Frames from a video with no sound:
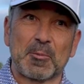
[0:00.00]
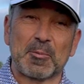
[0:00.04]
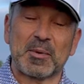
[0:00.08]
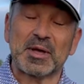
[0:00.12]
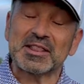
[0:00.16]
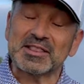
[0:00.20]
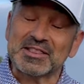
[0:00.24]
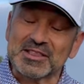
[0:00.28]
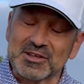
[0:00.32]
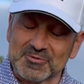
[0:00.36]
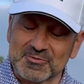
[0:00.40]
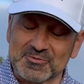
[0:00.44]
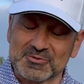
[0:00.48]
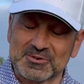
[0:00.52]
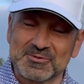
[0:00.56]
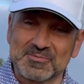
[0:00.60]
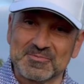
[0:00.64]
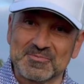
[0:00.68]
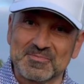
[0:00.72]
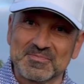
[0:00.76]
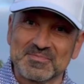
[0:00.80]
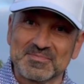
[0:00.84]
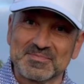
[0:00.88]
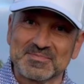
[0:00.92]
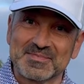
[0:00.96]
bit different,
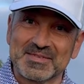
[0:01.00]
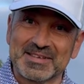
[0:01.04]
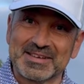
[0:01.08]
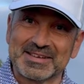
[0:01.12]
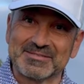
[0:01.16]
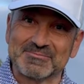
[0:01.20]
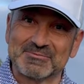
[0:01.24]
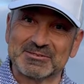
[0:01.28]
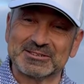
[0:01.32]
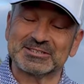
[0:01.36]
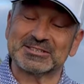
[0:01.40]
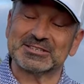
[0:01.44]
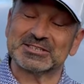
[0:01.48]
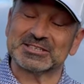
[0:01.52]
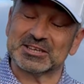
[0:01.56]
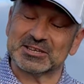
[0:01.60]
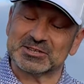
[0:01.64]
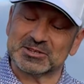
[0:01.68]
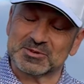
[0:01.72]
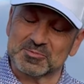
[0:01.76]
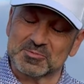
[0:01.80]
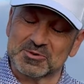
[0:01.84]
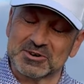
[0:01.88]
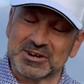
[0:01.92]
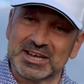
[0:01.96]
which is a
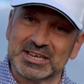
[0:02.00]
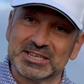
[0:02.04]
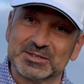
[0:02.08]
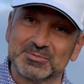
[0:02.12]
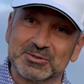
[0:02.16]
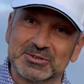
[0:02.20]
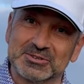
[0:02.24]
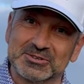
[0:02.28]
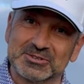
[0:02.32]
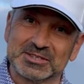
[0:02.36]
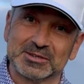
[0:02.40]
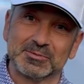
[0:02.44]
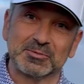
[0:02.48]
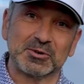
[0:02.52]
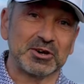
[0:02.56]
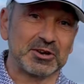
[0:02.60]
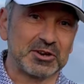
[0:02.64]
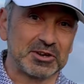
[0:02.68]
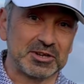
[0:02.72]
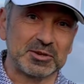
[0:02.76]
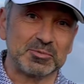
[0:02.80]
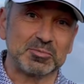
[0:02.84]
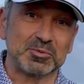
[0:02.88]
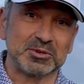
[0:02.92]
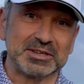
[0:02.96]
surprise because I'm
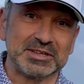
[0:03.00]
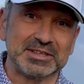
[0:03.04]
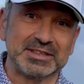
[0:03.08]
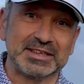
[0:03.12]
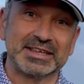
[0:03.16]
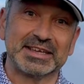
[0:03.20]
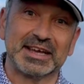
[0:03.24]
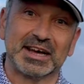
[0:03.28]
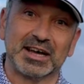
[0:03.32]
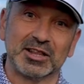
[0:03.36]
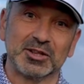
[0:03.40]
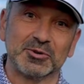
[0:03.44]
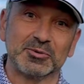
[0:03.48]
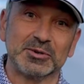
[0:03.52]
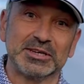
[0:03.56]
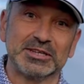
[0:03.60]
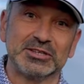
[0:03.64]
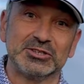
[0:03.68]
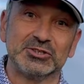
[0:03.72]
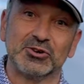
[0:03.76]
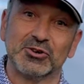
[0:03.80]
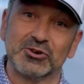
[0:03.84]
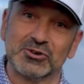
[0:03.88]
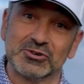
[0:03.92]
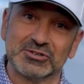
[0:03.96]
currently playing the Callaway
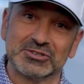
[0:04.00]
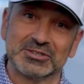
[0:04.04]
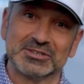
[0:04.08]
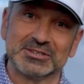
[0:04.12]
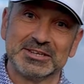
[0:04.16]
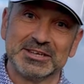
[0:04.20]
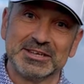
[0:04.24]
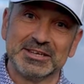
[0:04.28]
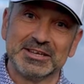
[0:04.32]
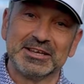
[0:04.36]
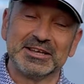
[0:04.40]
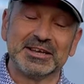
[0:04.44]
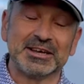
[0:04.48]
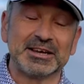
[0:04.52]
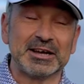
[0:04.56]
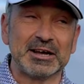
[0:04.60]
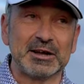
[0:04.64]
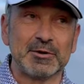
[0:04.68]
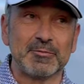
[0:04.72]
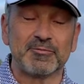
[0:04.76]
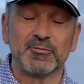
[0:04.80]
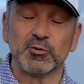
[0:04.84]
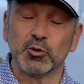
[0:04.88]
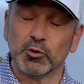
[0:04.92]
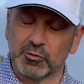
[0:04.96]
Jaws
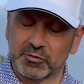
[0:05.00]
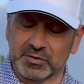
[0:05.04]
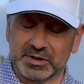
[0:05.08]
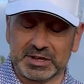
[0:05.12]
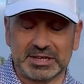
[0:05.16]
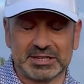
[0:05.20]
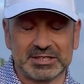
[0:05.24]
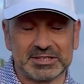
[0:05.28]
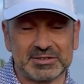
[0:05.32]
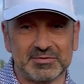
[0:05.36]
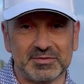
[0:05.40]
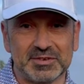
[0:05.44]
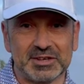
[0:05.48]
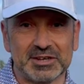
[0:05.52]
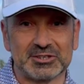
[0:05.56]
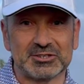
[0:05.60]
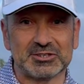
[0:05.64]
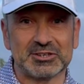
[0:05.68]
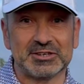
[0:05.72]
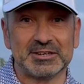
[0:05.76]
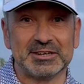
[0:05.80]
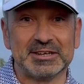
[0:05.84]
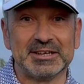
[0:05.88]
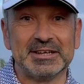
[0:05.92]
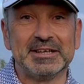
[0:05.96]
full face
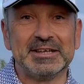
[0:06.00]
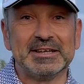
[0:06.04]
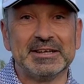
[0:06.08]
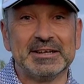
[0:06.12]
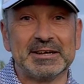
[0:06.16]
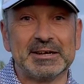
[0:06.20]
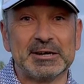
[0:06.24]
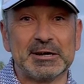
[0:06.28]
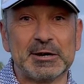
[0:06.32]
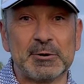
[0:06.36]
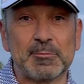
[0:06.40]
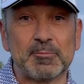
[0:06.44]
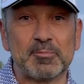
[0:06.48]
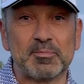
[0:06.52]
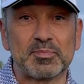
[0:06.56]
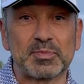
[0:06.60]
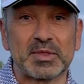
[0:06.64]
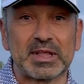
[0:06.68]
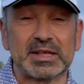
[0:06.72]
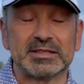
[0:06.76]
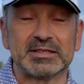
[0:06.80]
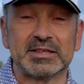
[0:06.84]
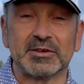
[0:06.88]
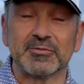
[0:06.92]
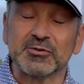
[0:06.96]
version.
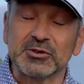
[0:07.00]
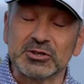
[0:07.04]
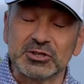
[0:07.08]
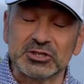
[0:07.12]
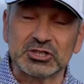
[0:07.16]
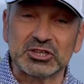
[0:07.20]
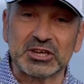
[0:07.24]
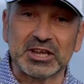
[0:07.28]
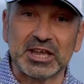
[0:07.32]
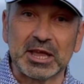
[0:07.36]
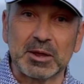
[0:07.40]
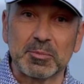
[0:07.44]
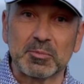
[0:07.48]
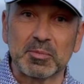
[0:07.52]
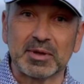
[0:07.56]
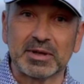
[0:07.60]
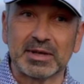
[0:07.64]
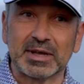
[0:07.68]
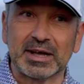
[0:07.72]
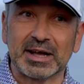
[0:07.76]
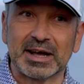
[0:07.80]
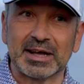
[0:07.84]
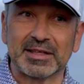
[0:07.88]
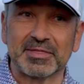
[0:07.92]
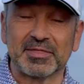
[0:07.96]
Different shape.
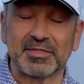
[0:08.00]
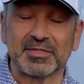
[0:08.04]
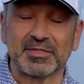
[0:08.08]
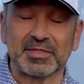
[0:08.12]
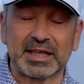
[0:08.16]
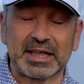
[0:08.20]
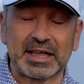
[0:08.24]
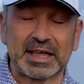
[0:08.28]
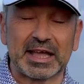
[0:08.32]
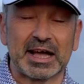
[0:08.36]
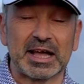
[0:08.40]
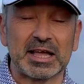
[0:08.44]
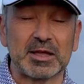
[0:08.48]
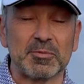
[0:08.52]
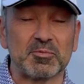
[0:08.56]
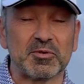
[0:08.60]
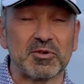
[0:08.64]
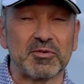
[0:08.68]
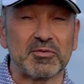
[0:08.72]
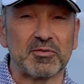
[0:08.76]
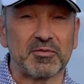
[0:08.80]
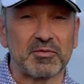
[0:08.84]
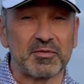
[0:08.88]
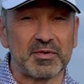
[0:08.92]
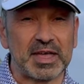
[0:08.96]
I think I
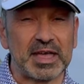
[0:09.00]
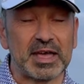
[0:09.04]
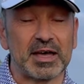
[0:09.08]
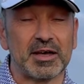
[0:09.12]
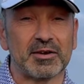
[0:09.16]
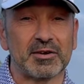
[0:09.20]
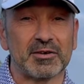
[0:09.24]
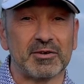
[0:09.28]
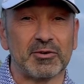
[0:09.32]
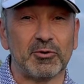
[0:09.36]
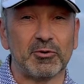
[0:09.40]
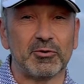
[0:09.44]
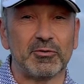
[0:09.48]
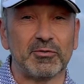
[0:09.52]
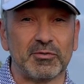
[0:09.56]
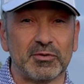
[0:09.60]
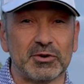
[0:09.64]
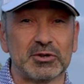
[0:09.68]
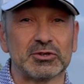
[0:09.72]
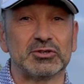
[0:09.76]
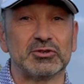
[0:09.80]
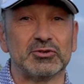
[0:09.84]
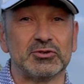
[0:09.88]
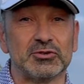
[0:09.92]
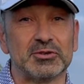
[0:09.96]
prefer on
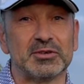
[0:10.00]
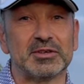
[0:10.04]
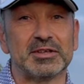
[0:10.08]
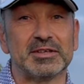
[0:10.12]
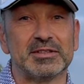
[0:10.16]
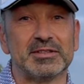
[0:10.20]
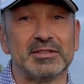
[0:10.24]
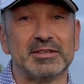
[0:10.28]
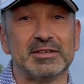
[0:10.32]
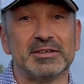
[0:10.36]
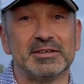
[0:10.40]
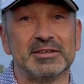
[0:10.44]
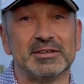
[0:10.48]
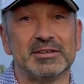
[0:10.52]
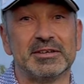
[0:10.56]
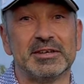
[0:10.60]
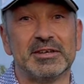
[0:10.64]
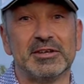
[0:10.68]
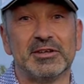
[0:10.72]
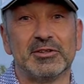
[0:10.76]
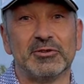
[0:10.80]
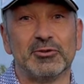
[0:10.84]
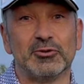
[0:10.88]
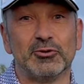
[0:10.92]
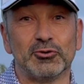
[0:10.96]
first look the
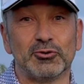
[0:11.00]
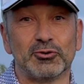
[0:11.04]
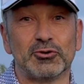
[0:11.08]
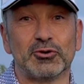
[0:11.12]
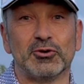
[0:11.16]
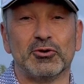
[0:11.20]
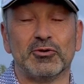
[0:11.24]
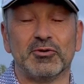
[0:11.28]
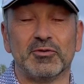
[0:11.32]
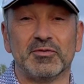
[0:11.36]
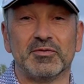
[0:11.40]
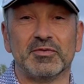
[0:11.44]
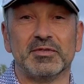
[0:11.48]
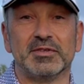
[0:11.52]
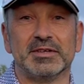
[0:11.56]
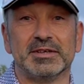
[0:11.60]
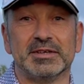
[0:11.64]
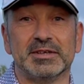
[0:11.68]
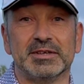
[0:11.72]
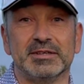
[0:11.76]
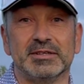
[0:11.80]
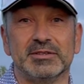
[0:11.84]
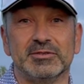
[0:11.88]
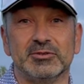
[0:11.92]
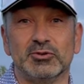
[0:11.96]
look of
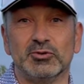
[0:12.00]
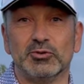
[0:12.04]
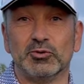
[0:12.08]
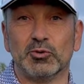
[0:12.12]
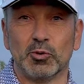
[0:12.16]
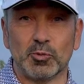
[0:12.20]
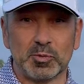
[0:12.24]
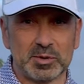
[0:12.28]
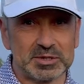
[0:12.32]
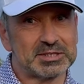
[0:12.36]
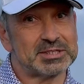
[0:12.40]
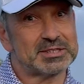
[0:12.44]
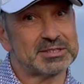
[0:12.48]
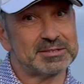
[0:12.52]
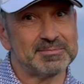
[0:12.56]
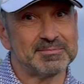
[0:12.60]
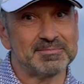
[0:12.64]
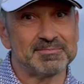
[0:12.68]
the new Opus,